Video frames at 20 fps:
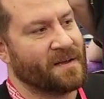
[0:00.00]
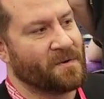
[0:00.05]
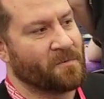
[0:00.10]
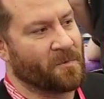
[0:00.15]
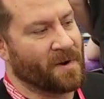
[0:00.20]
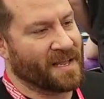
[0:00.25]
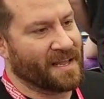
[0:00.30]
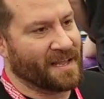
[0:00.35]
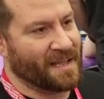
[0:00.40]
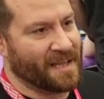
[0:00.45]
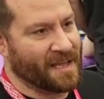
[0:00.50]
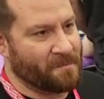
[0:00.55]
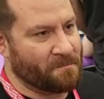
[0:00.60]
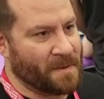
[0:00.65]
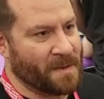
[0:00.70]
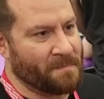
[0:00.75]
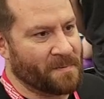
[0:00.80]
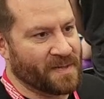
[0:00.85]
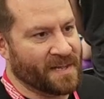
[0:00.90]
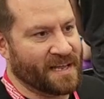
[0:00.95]
we can get
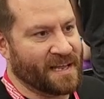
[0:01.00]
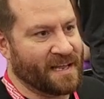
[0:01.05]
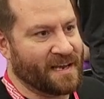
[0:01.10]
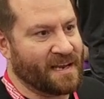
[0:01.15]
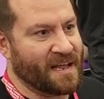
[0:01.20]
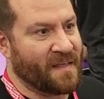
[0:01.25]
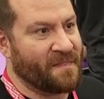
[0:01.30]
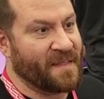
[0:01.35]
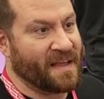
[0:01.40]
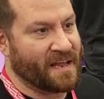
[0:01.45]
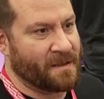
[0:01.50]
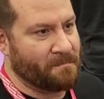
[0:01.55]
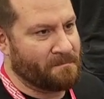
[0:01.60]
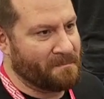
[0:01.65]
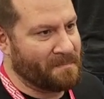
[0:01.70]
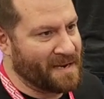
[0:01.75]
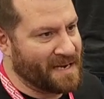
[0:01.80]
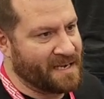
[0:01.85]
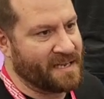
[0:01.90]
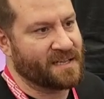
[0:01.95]
people in and they
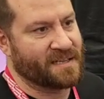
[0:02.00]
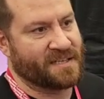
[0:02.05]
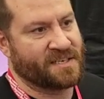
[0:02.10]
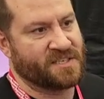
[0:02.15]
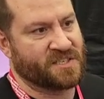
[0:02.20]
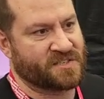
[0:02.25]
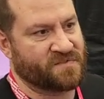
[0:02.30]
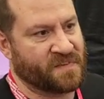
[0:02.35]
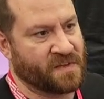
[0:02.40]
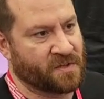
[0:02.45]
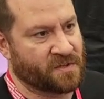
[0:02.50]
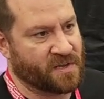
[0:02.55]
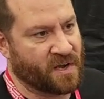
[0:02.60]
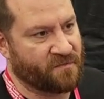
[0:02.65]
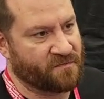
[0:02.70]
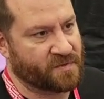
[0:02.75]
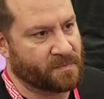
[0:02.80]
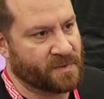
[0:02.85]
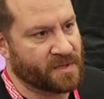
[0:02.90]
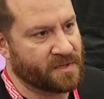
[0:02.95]
immediately just feel
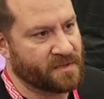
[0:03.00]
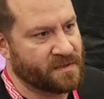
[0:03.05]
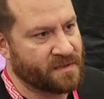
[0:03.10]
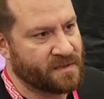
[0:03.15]
comfortable.